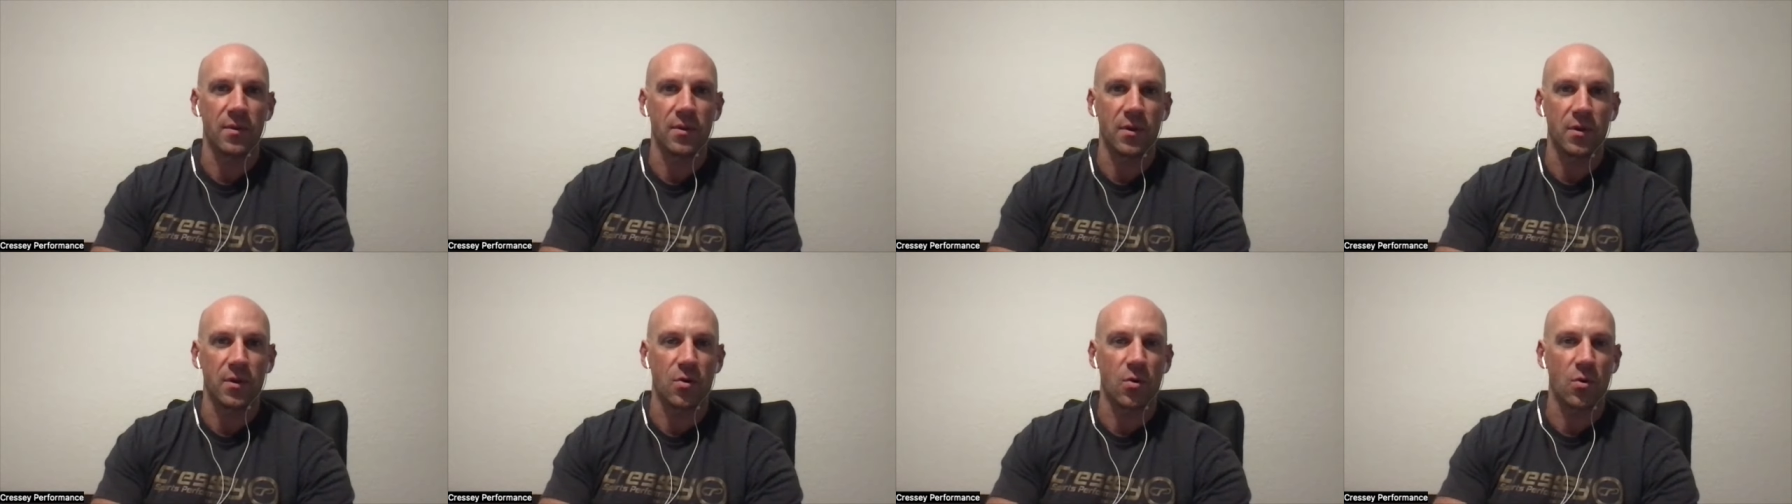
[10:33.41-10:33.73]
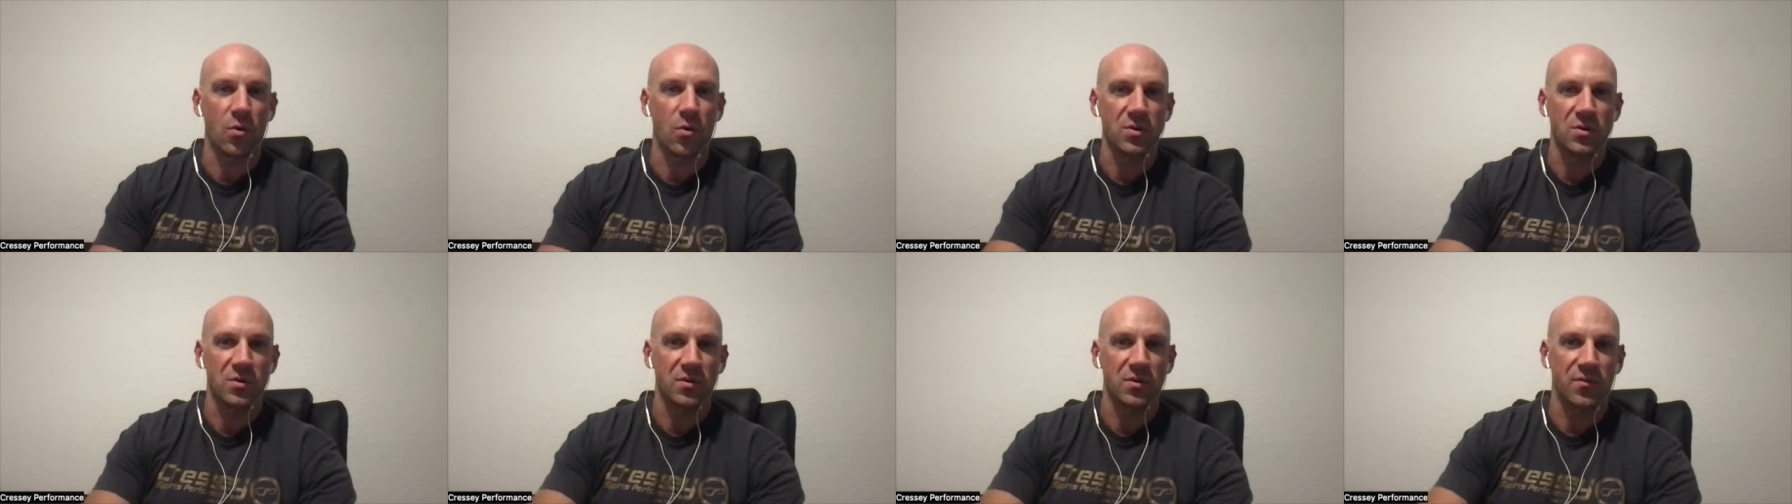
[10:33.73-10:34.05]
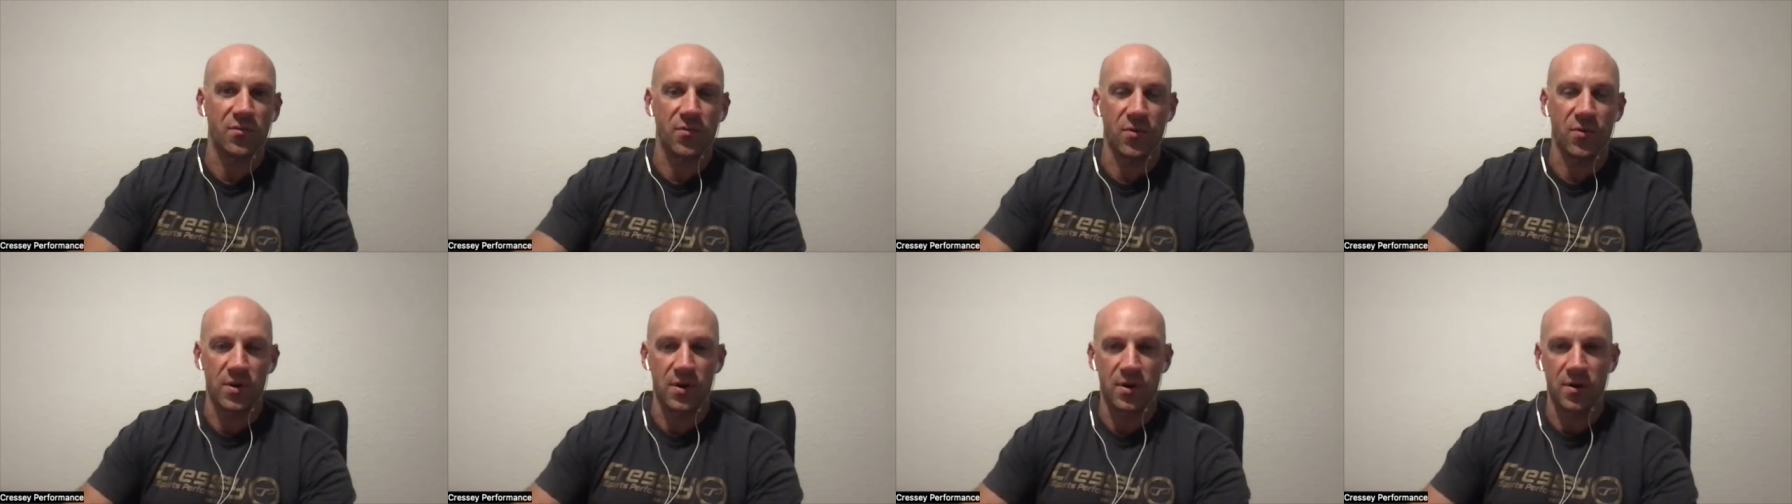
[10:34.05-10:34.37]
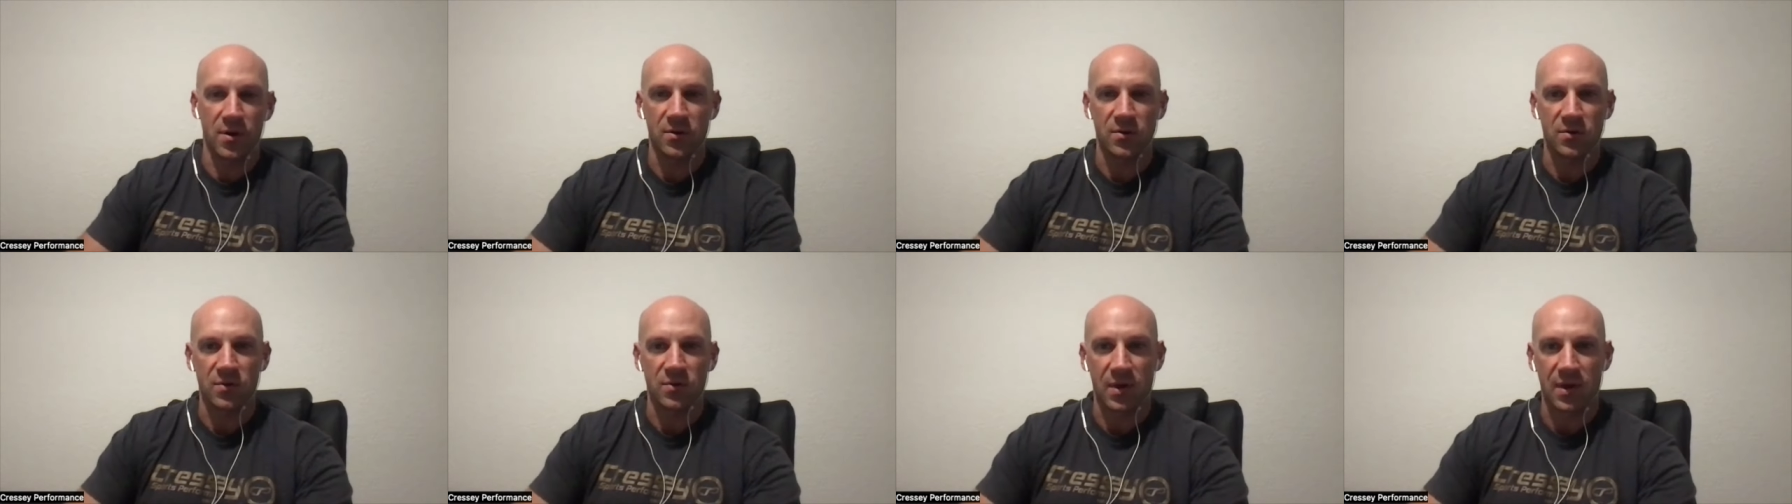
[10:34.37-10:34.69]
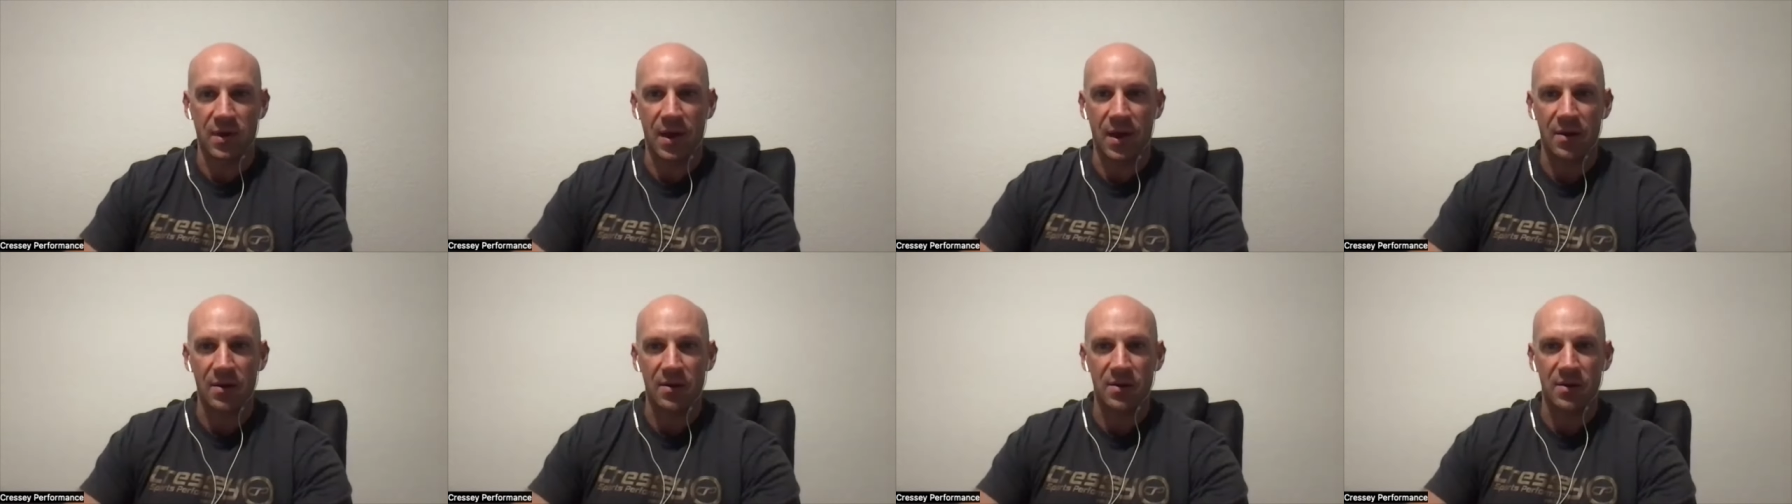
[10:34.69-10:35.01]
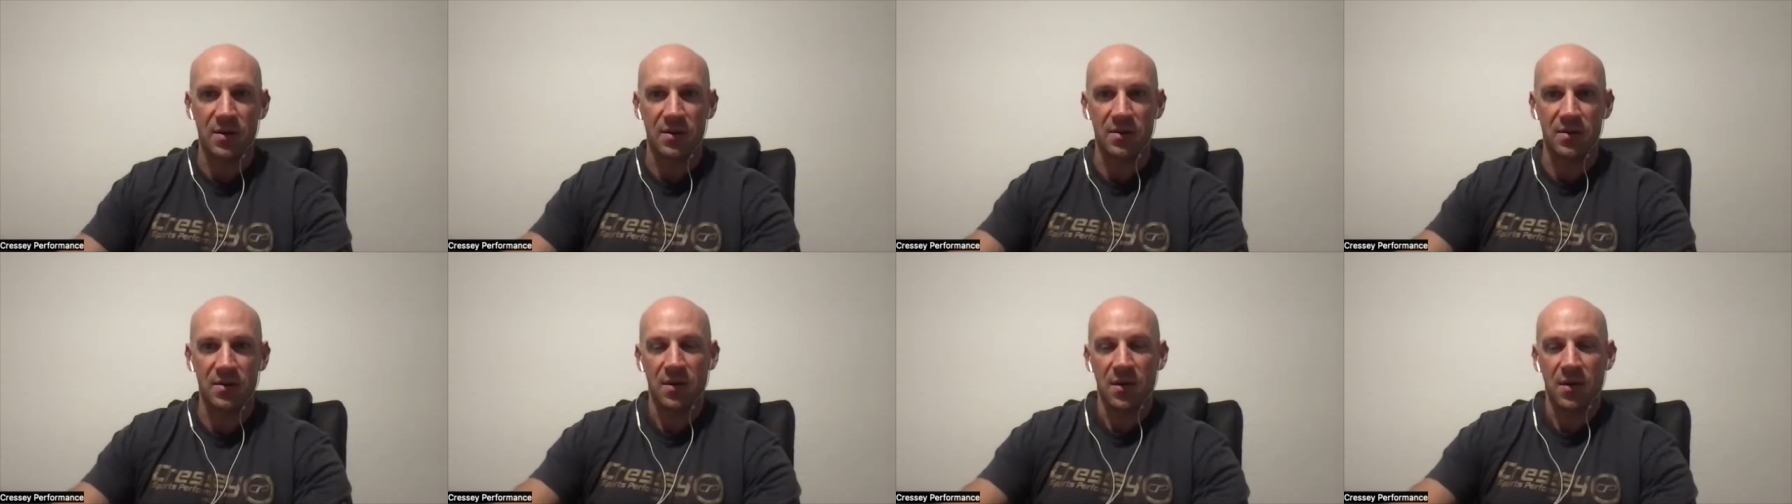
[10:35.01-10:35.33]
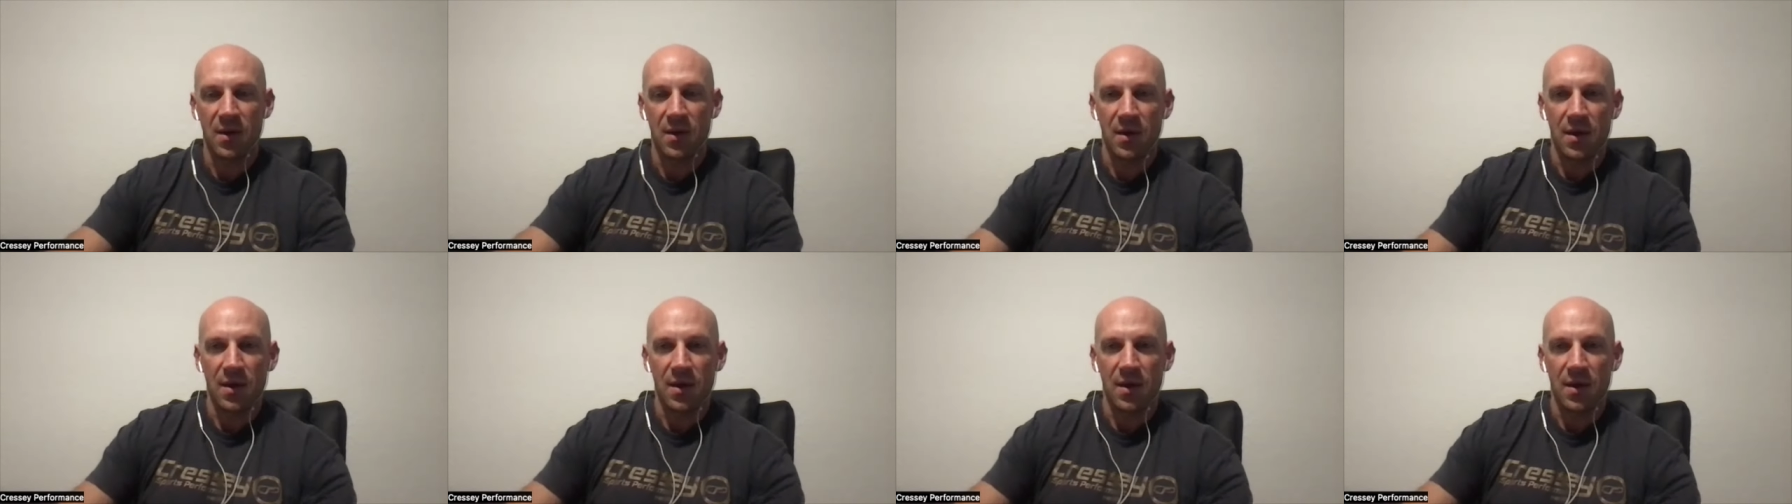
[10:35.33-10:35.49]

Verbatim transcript: the course of the four years? Like, how did it?